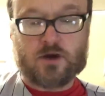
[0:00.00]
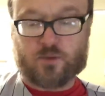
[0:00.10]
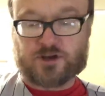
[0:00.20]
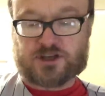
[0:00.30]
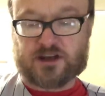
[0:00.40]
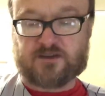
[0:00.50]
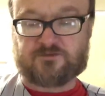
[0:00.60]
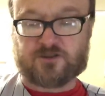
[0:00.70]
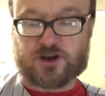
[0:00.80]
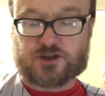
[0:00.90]
was
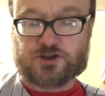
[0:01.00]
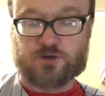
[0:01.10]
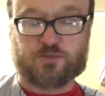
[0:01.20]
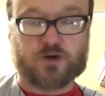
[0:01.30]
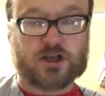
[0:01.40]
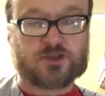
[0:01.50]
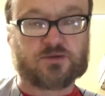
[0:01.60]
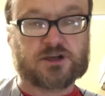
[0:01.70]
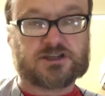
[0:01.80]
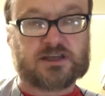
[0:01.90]
enough for a
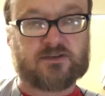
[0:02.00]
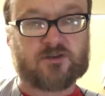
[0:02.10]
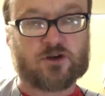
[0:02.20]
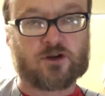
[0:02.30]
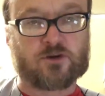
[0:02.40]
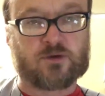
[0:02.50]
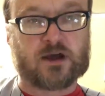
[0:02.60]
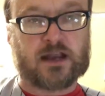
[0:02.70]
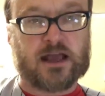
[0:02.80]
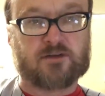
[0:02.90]
2.37 earned
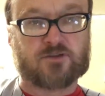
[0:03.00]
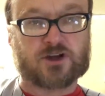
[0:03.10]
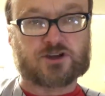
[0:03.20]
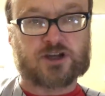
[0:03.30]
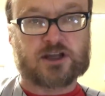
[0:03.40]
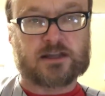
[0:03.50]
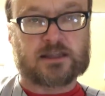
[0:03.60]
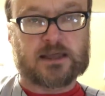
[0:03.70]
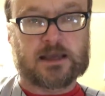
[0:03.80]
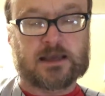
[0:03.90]
run average in
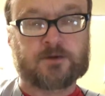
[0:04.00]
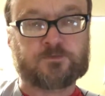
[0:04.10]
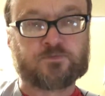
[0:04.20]
the